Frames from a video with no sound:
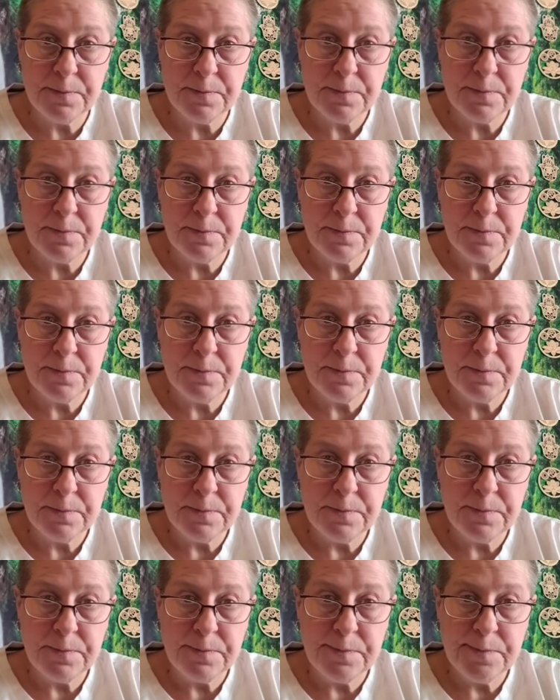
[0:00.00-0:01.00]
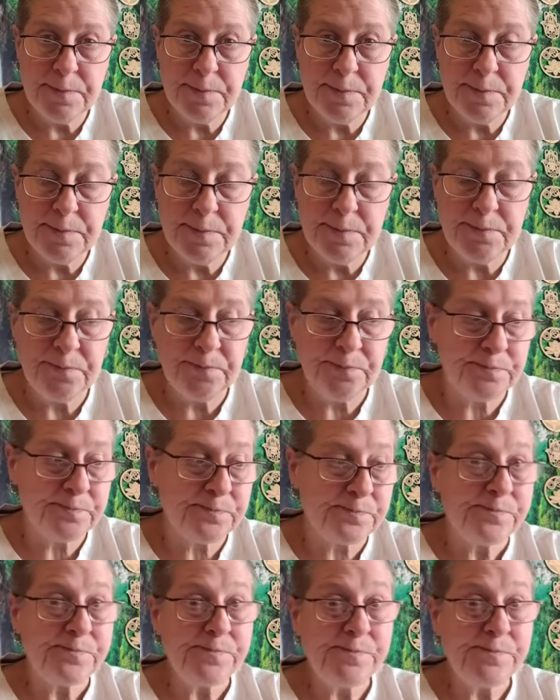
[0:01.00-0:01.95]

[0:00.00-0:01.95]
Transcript: No one is speaking in this clip.